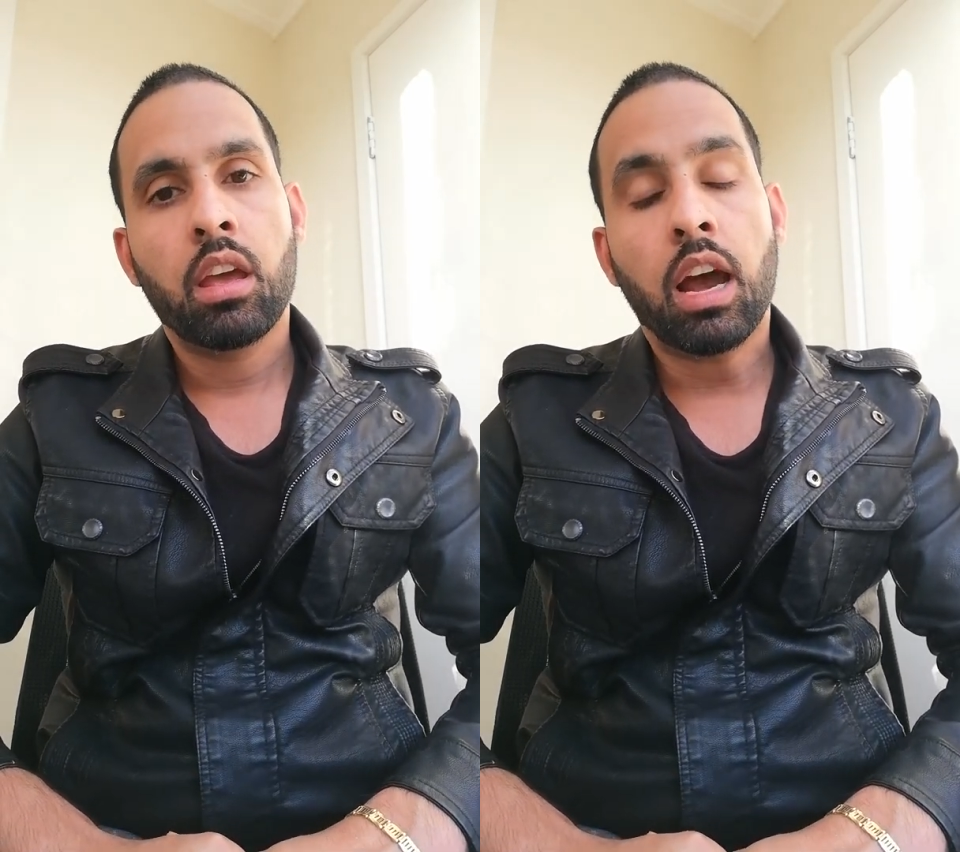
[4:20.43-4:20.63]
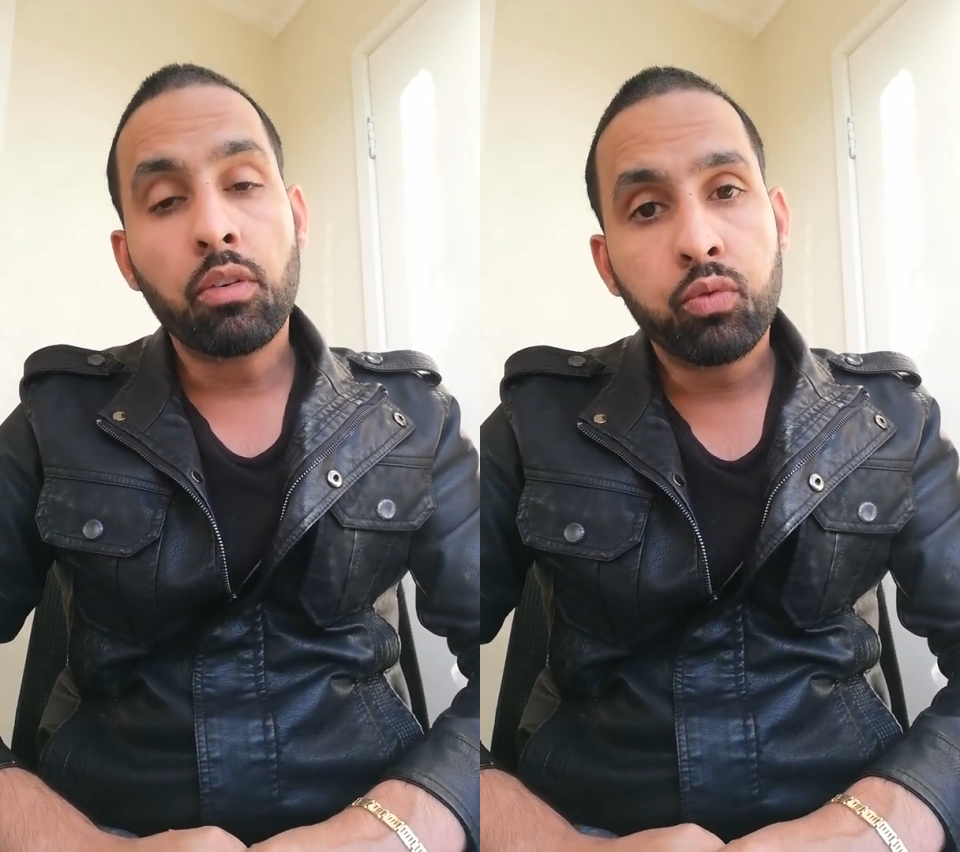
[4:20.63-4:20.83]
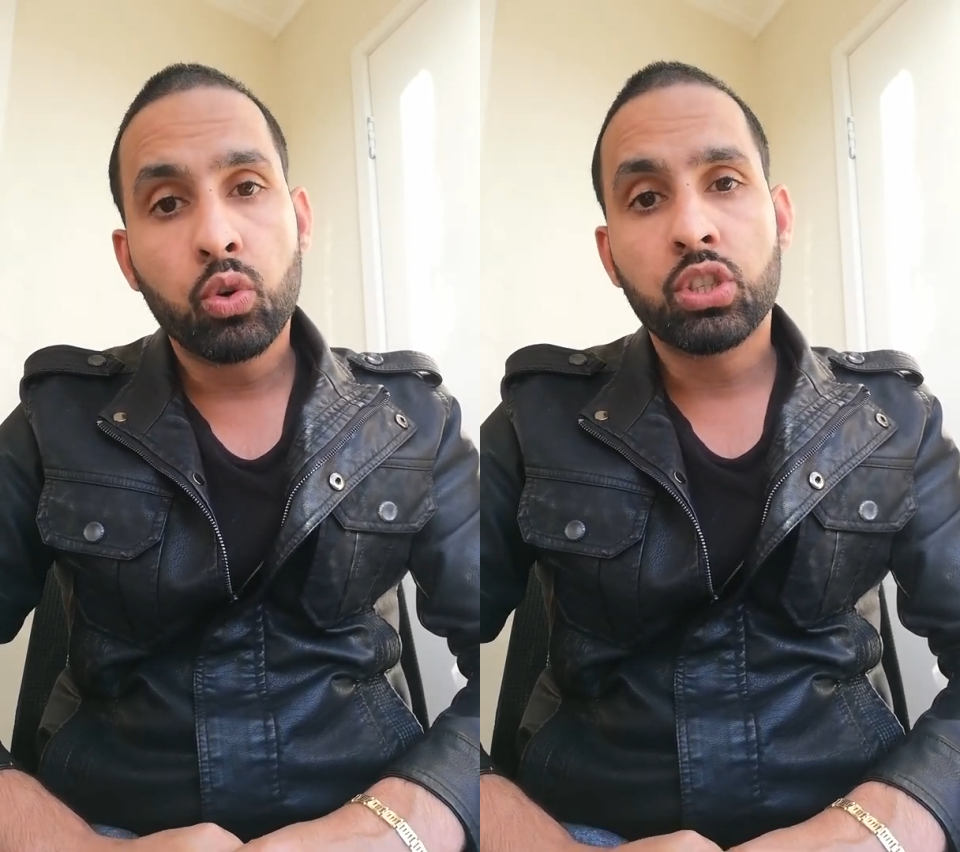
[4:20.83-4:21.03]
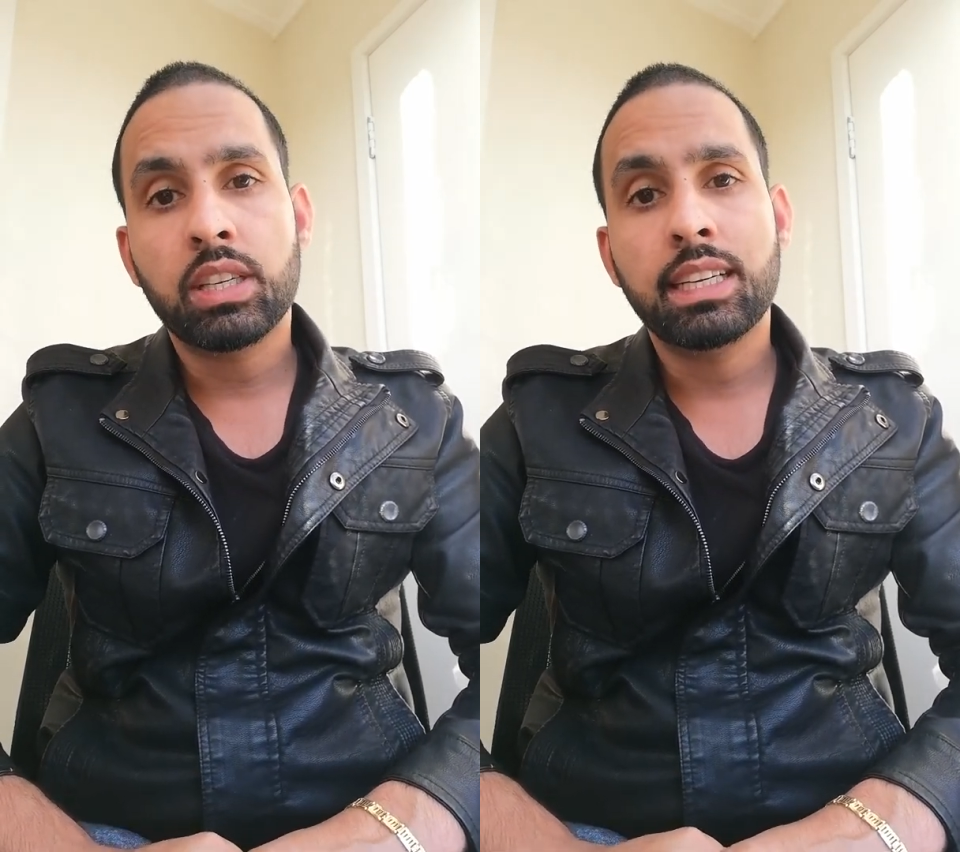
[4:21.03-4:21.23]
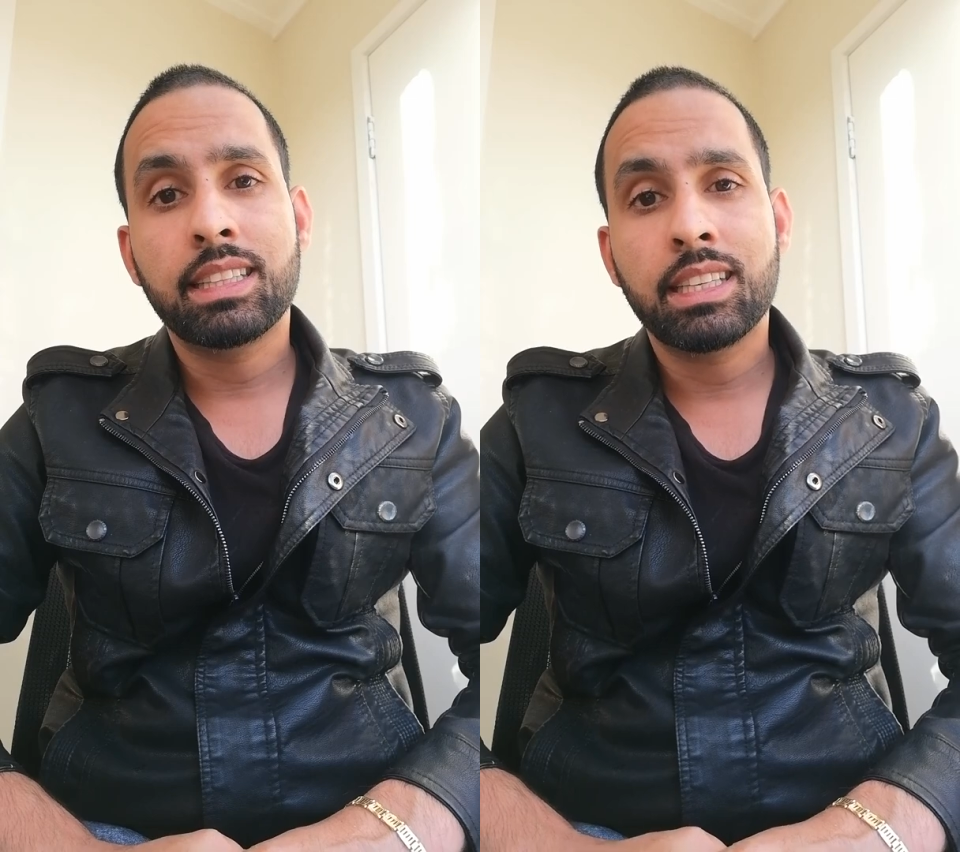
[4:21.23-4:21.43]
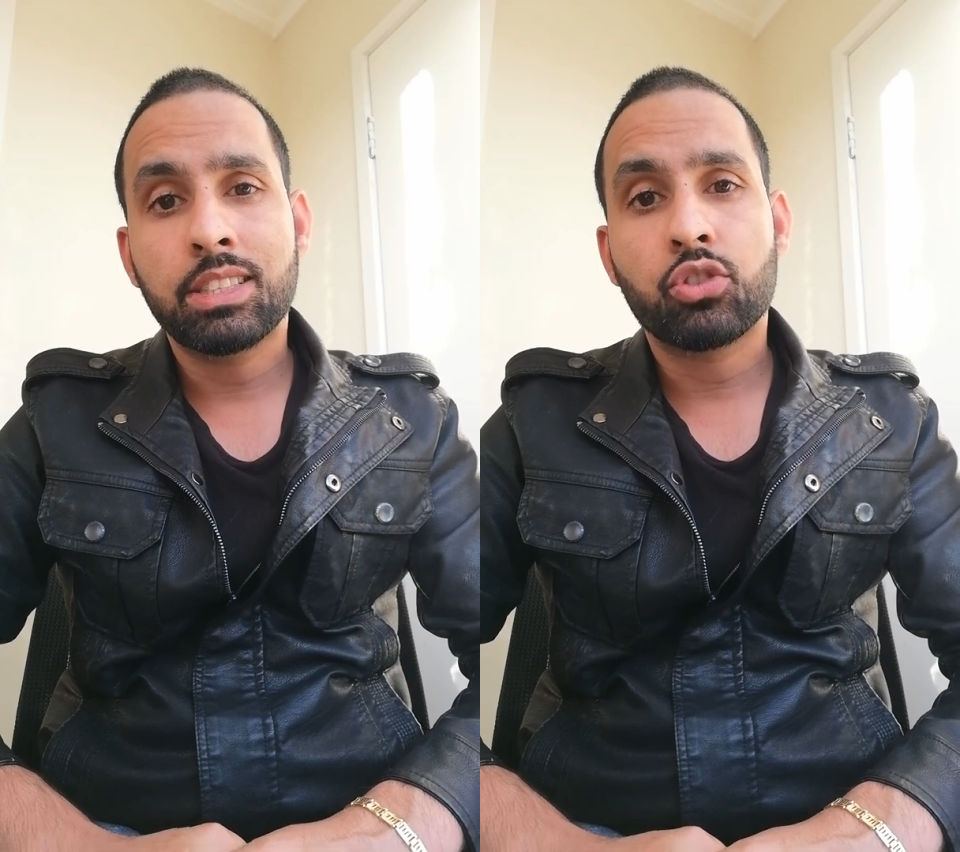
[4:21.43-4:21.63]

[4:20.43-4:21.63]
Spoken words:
Unfortunately, this